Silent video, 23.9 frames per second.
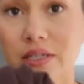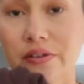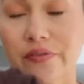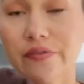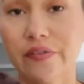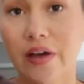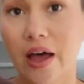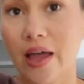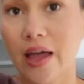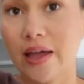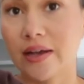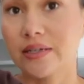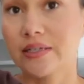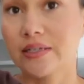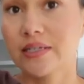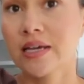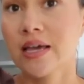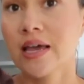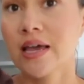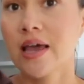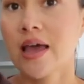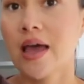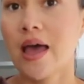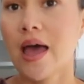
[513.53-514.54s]
to find
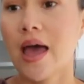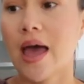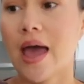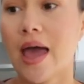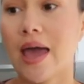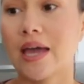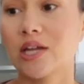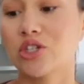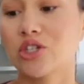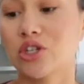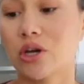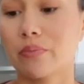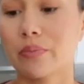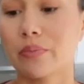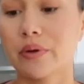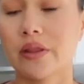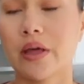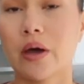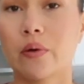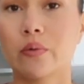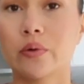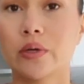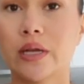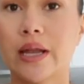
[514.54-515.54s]
a jumper
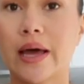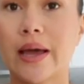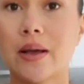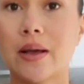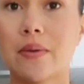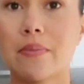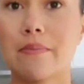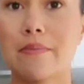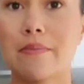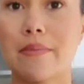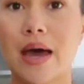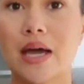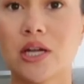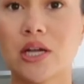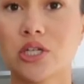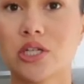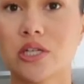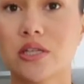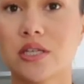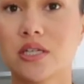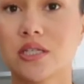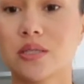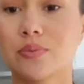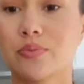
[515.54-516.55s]
that would like
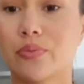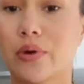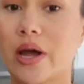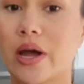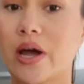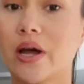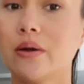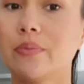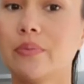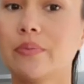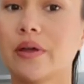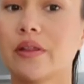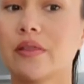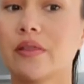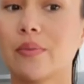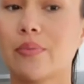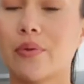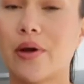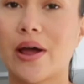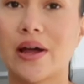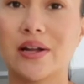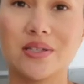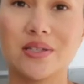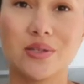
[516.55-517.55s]
match this brown, but the
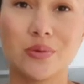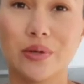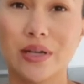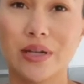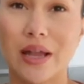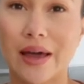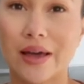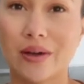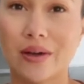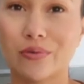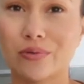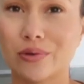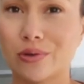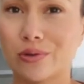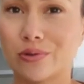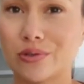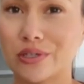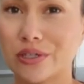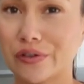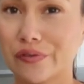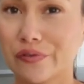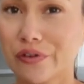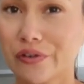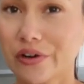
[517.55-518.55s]
browns were like real
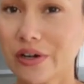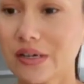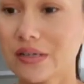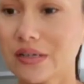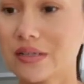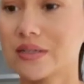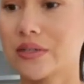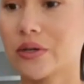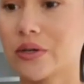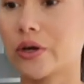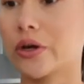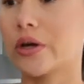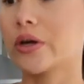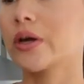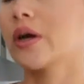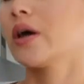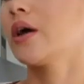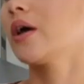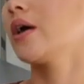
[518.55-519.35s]
different, so